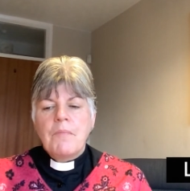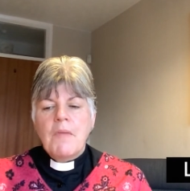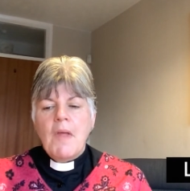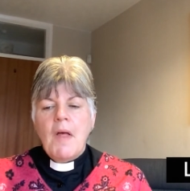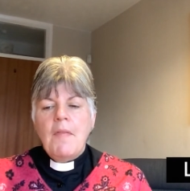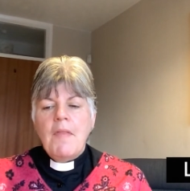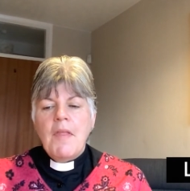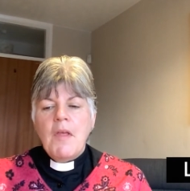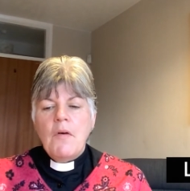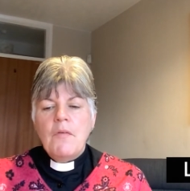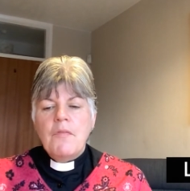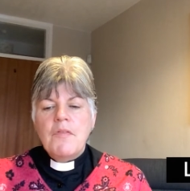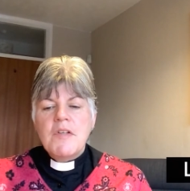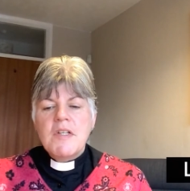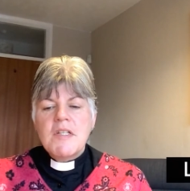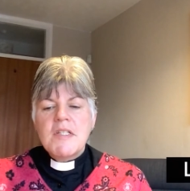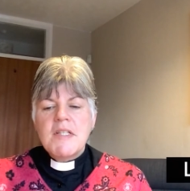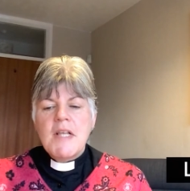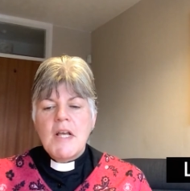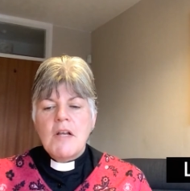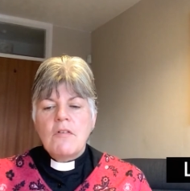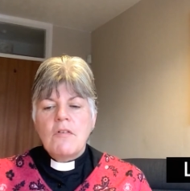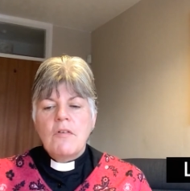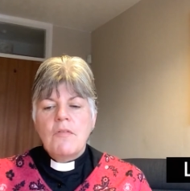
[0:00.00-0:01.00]
And they offered a
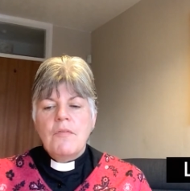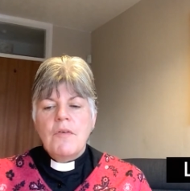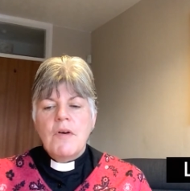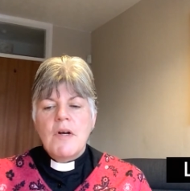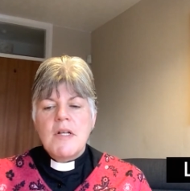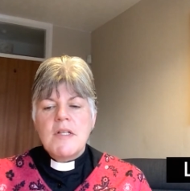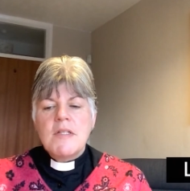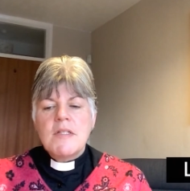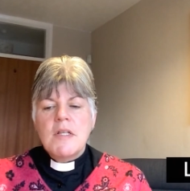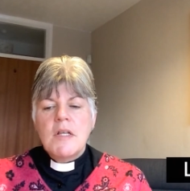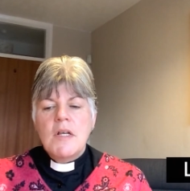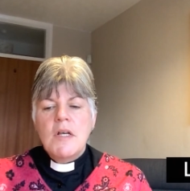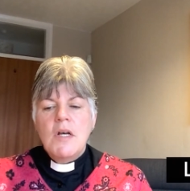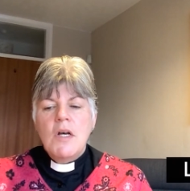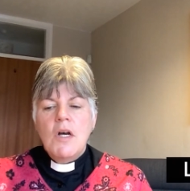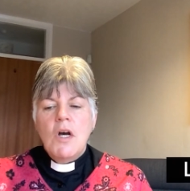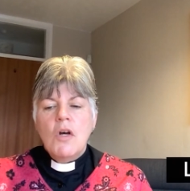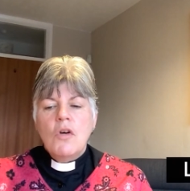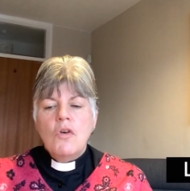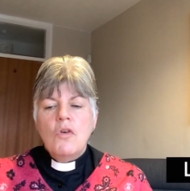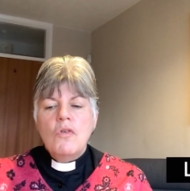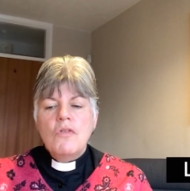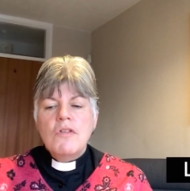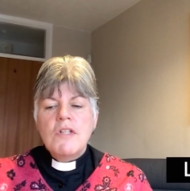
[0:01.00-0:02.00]
sacrifice,
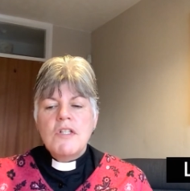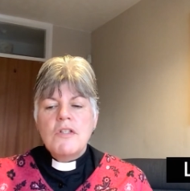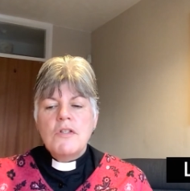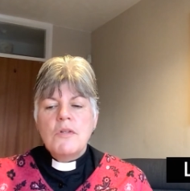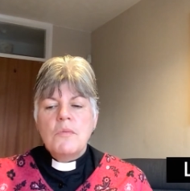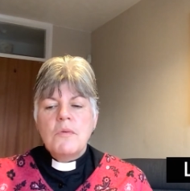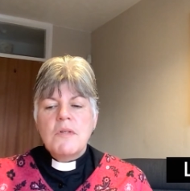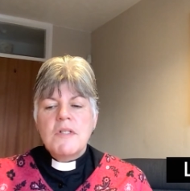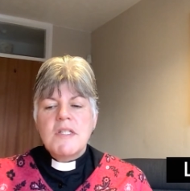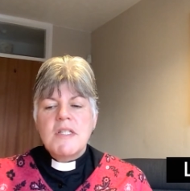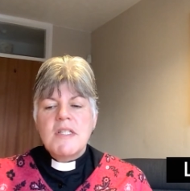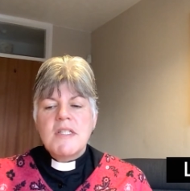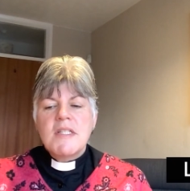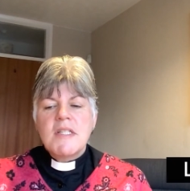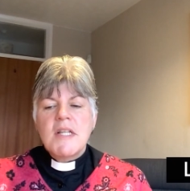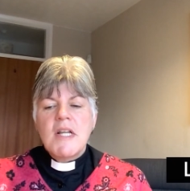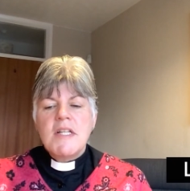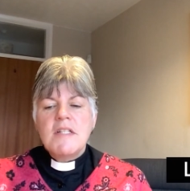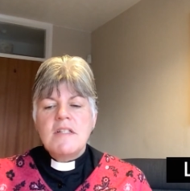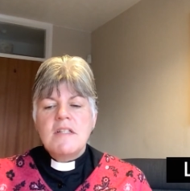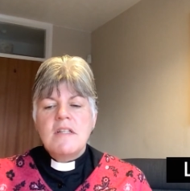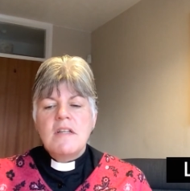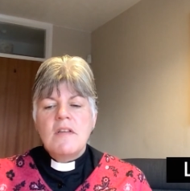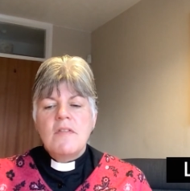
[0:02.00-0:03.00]
according to what is
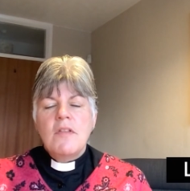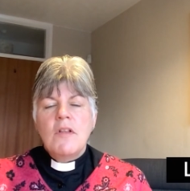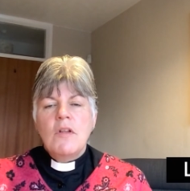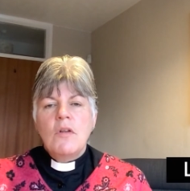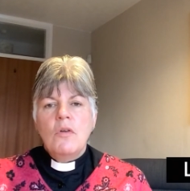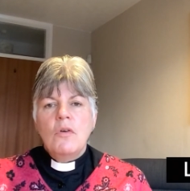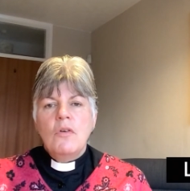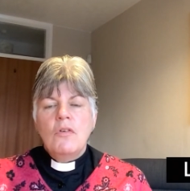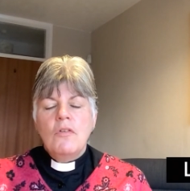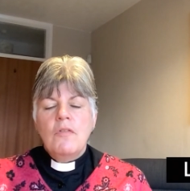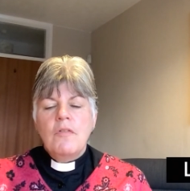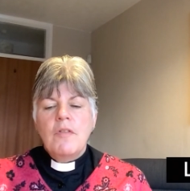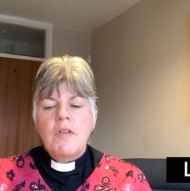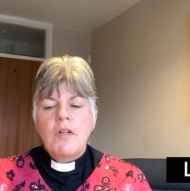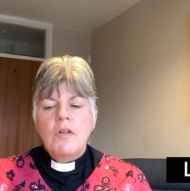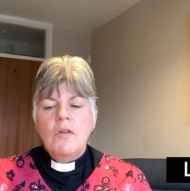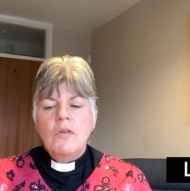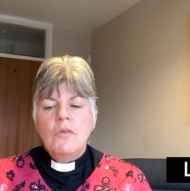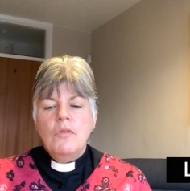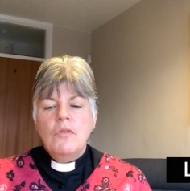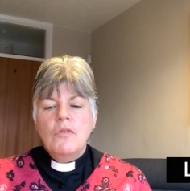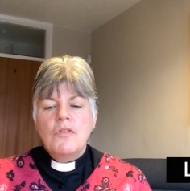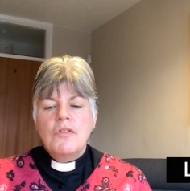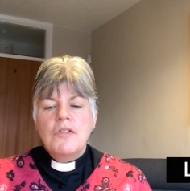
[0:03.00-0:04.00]
stated in the law of the
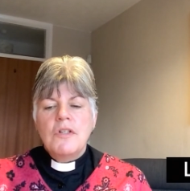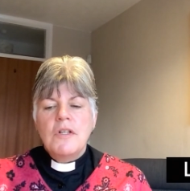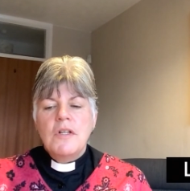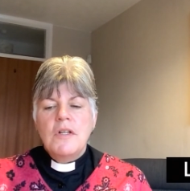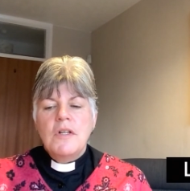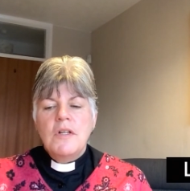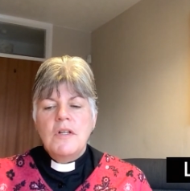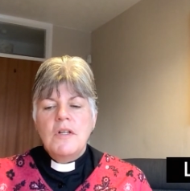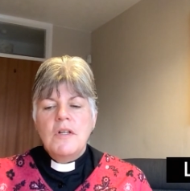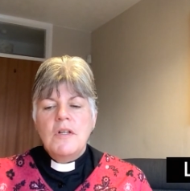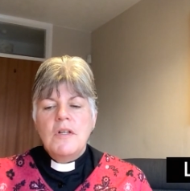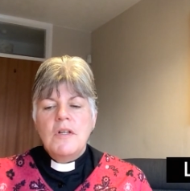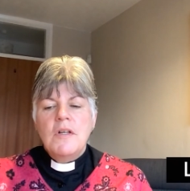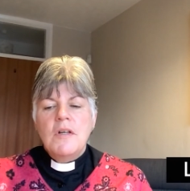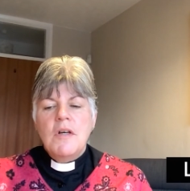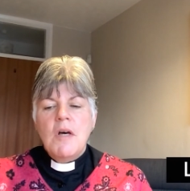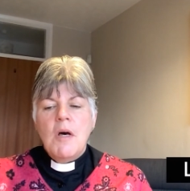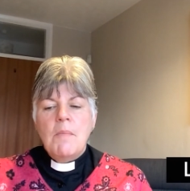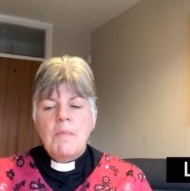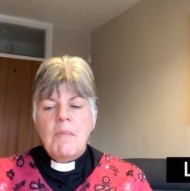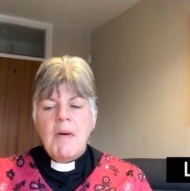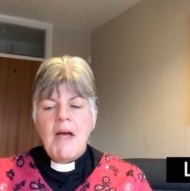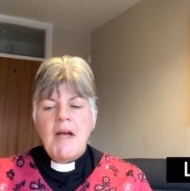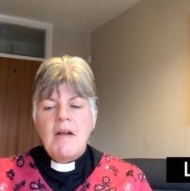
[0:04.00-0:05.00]
Lord,
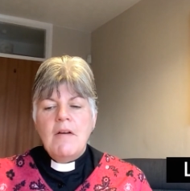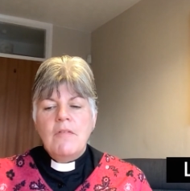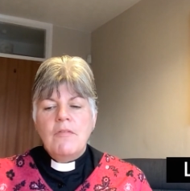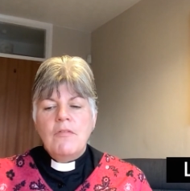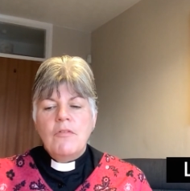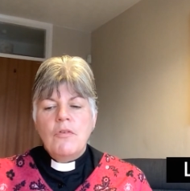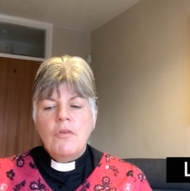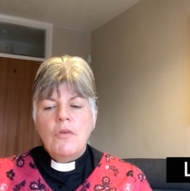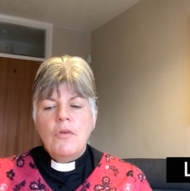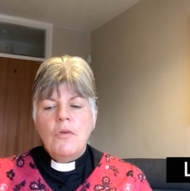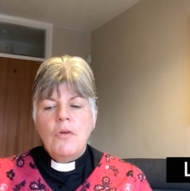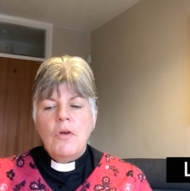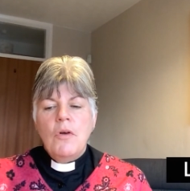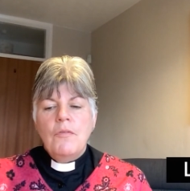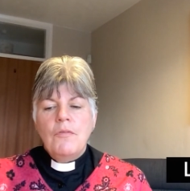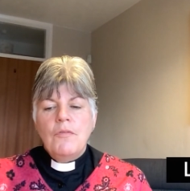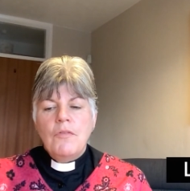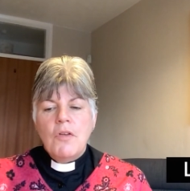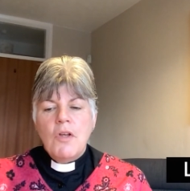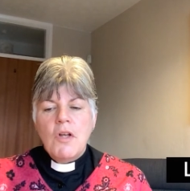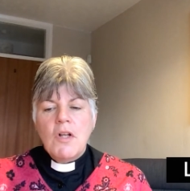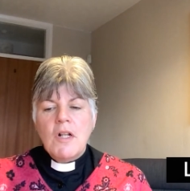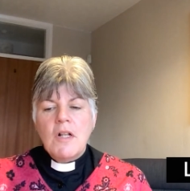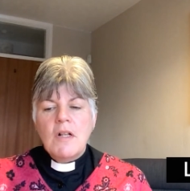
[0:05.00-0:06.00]
a pair of, two, of
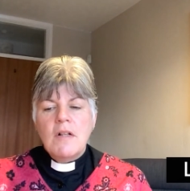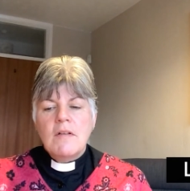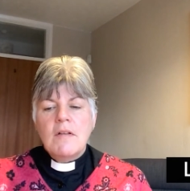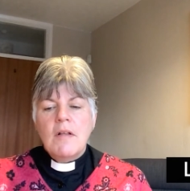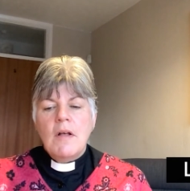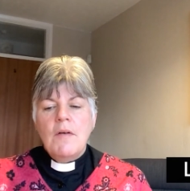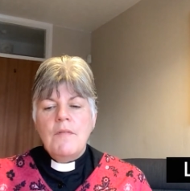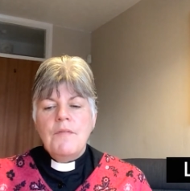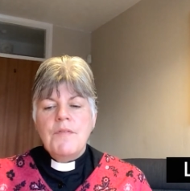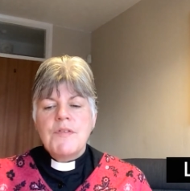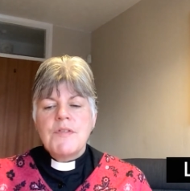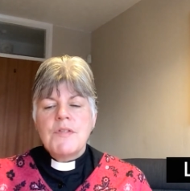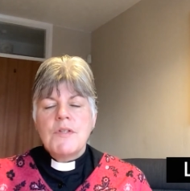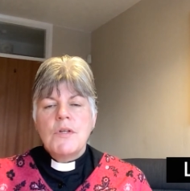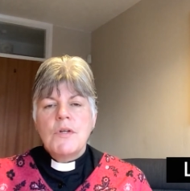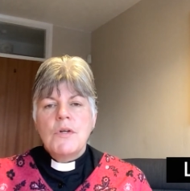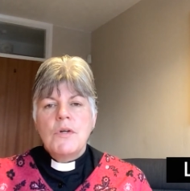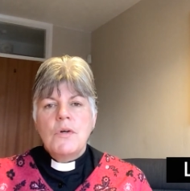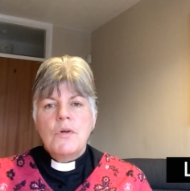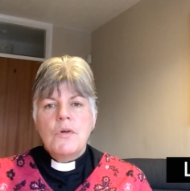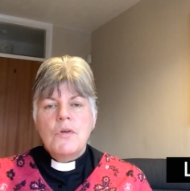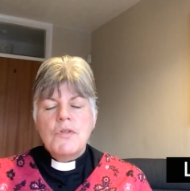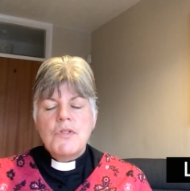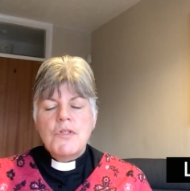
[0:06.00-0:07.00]
turtle doves
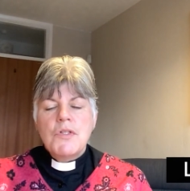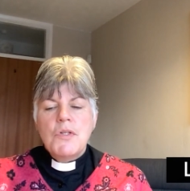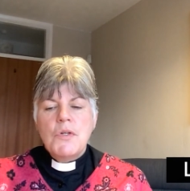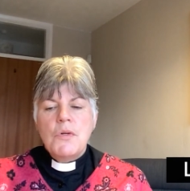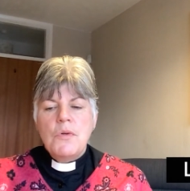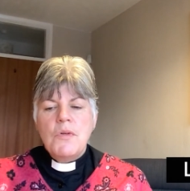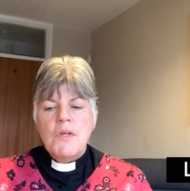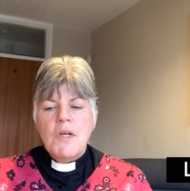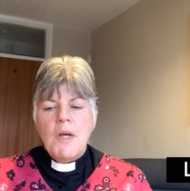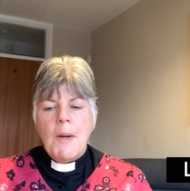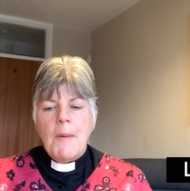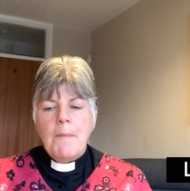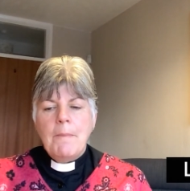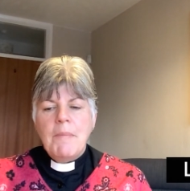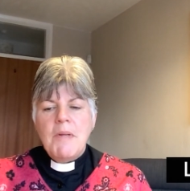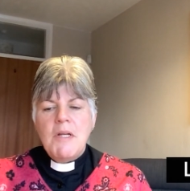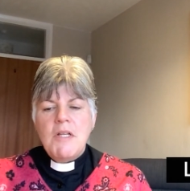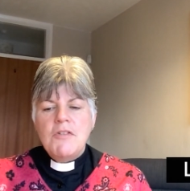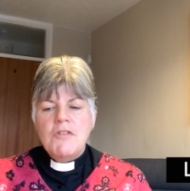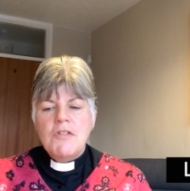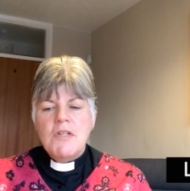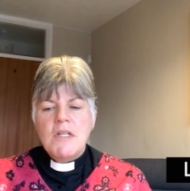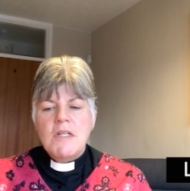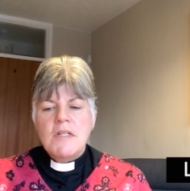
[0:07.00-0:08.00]
or two young
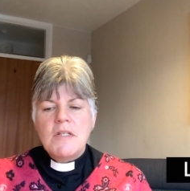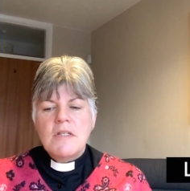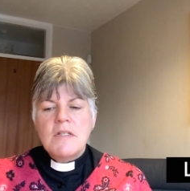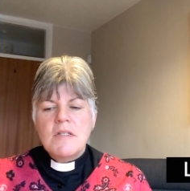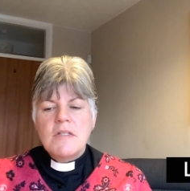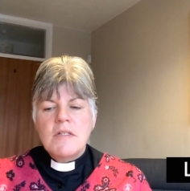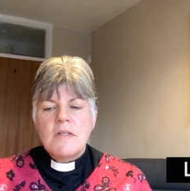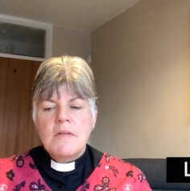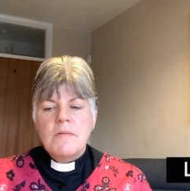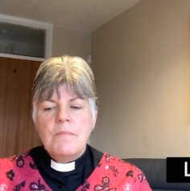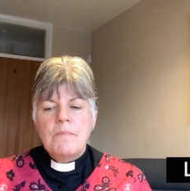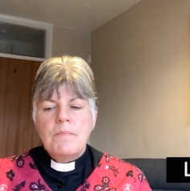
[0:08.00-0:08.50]
pigeons.